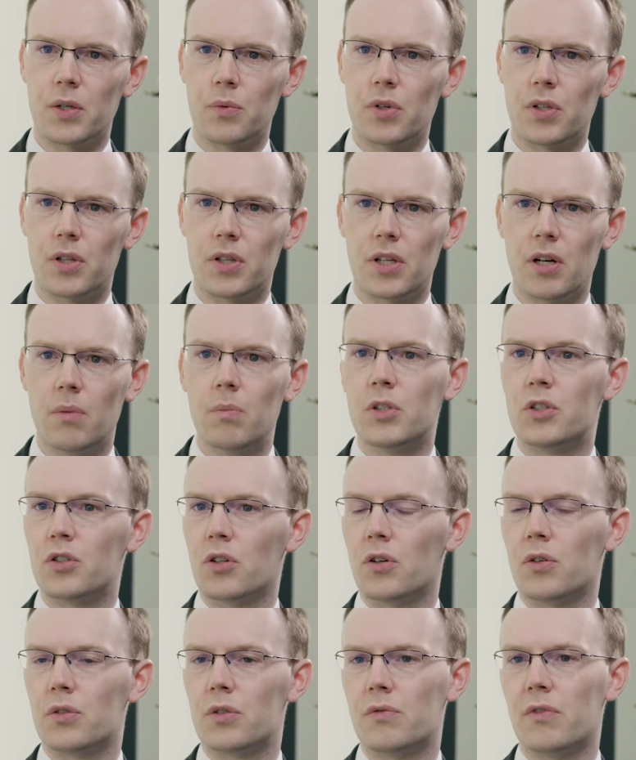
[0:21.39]
with a
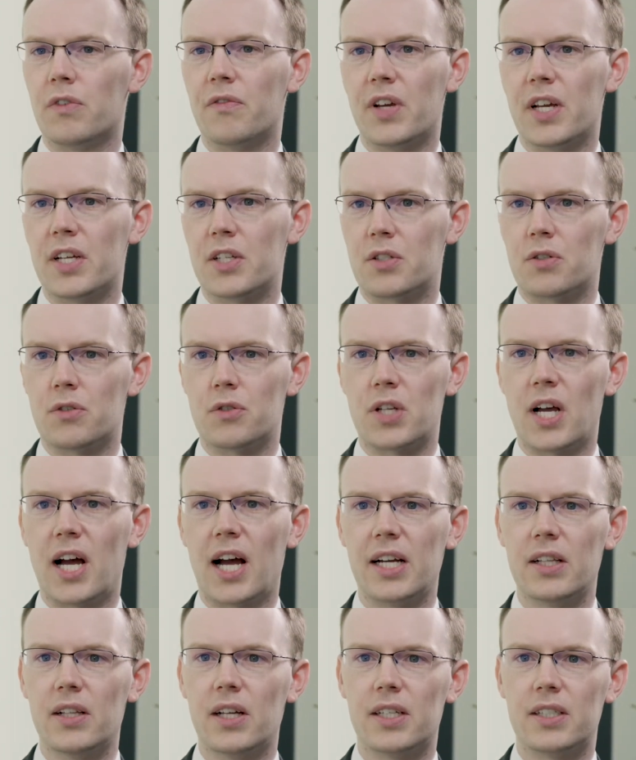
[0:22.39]
majority of investors
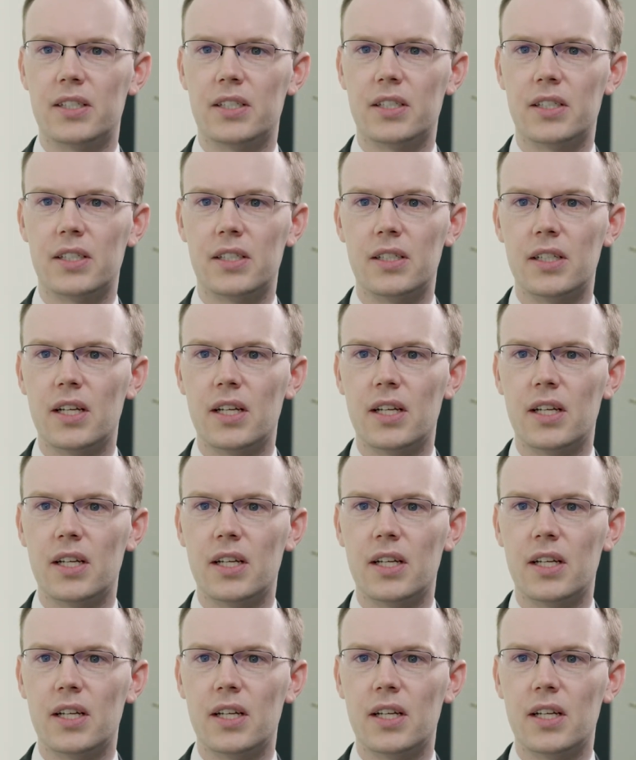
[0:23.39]
highlighting